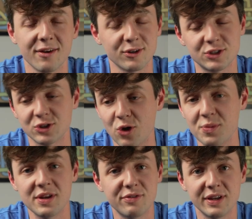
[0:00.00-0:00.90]
There are so
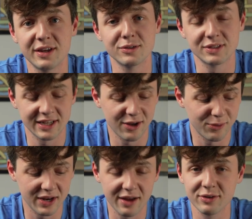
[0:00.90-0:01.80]
many videos that
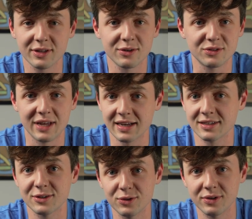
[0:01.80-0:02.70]
go into every little
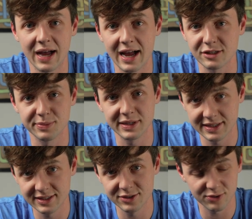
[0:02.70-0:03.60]
technical aspect
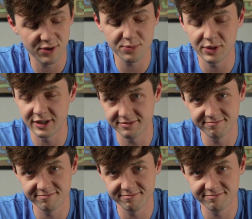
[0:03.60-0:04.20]
of this drone, but